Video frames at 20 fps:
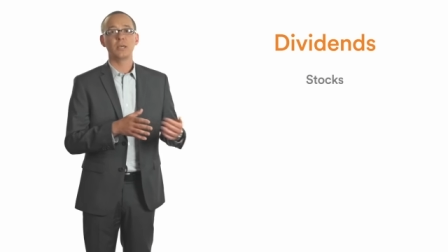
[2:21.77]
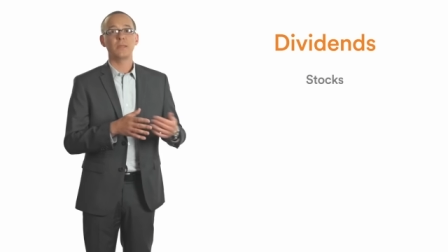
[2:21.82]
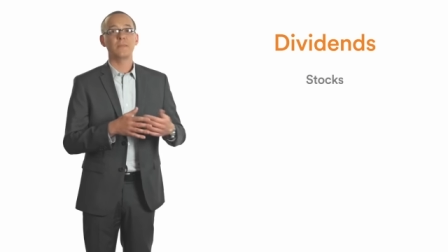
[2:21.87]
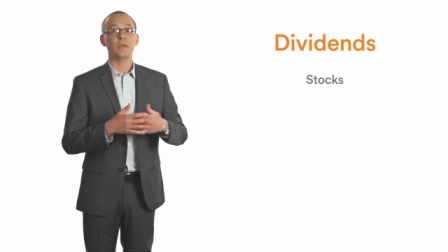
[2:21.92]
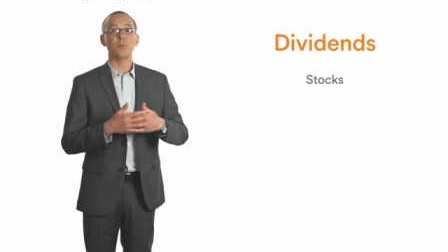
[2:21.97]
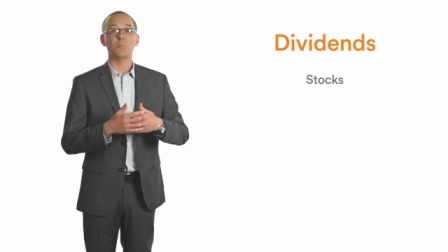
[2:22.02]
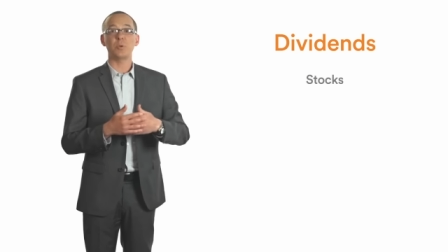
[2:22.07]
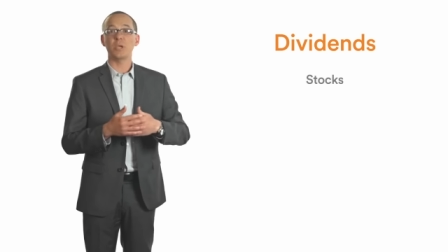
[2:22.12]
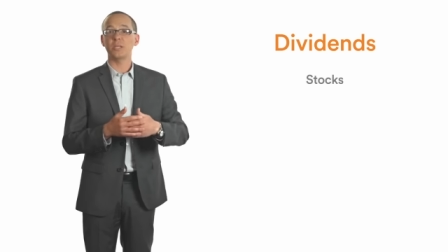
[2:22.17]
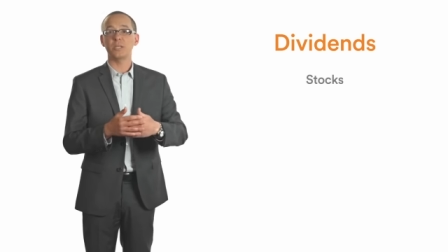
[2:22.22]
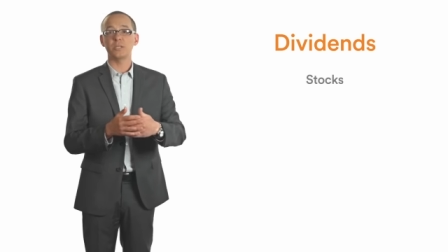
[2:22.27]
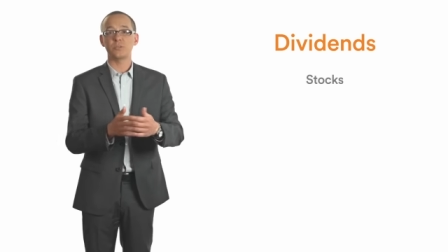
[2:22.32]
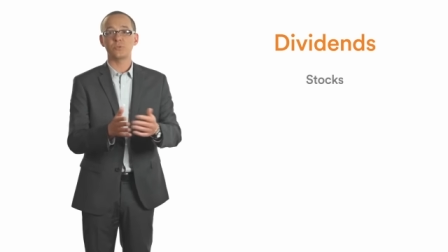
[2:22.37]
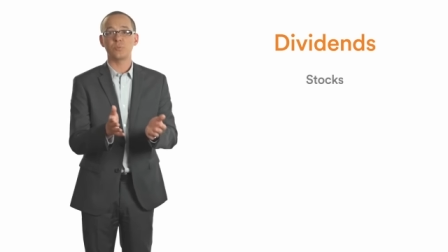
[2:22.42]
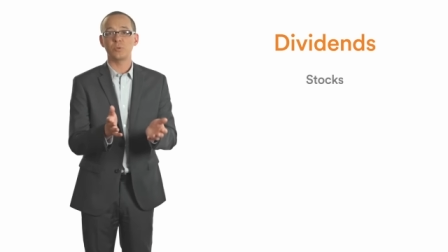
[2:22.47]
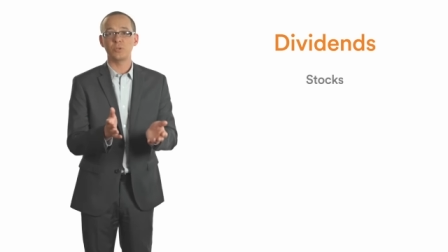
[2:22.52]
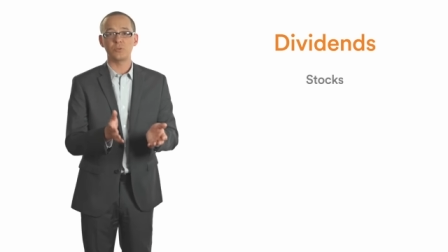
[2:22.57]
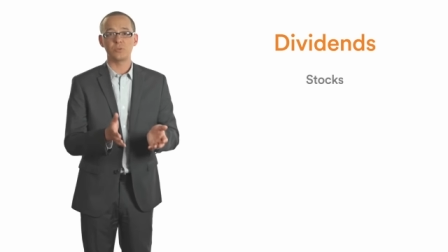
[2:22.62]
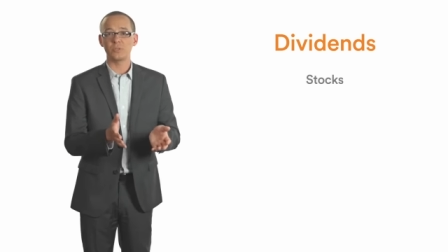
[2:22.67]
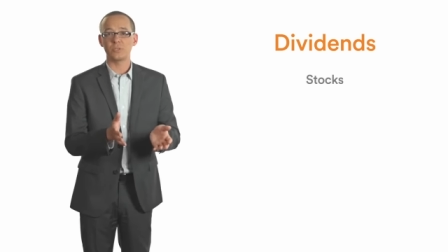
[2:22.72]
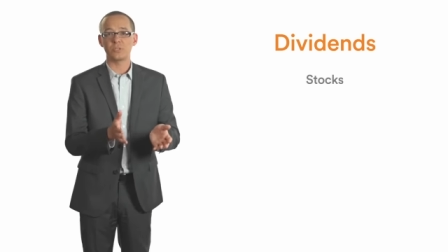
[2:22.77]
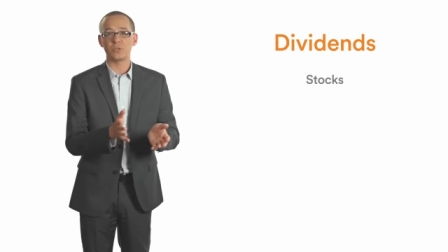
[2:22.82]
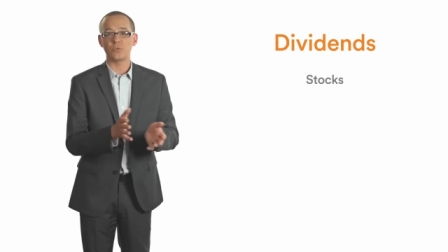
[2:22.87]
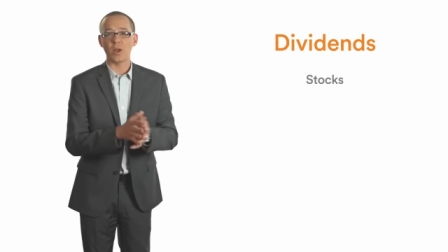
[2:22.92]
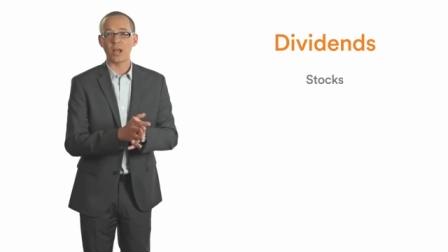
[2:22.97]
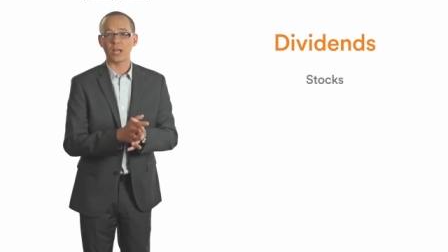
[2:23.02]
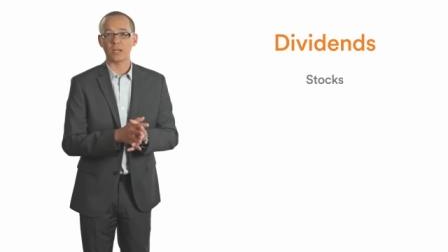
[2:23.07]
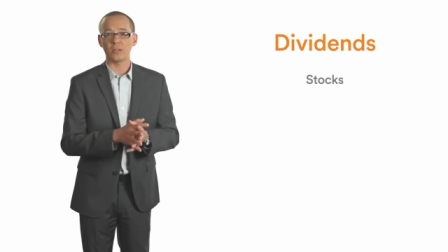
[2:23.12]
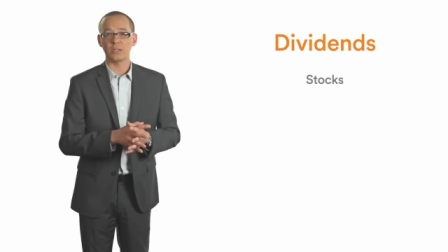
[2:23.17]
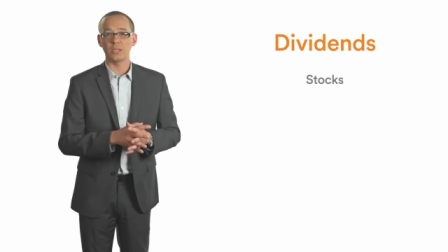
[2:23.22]
that pay distributions
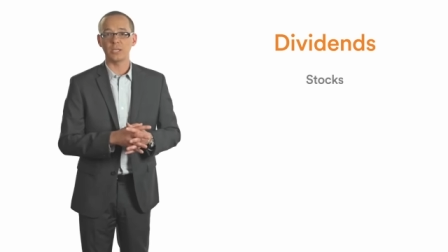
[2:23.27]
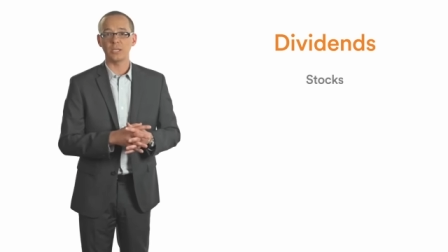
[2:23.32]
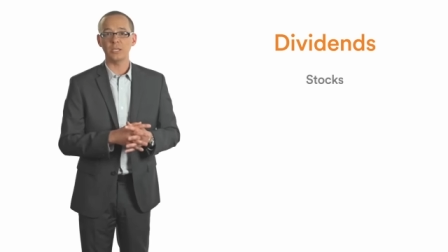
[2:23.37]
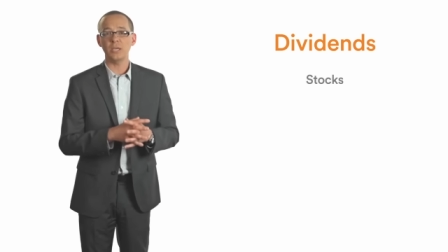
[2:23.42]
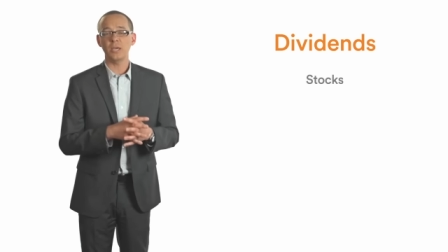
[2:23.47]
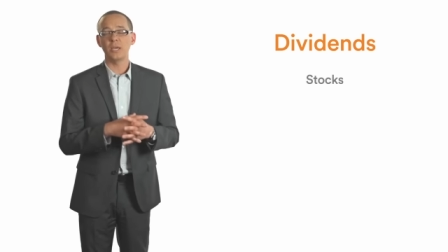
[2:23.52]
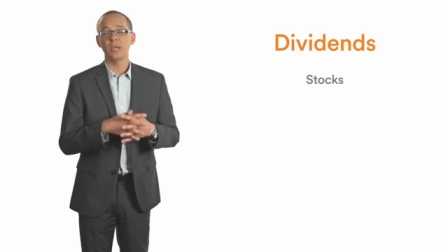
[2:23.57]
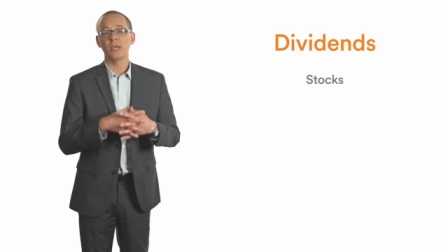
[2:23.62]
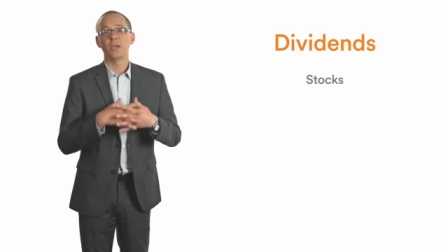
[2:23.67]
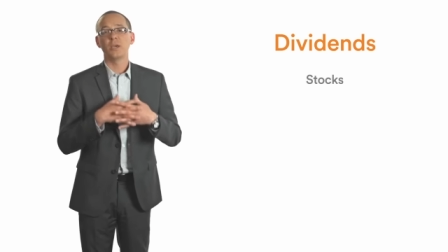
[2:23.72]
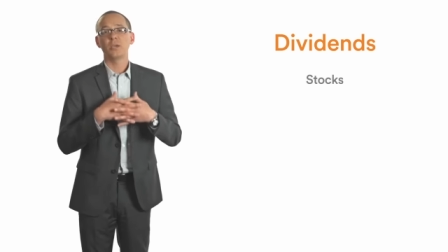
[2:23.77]
directly.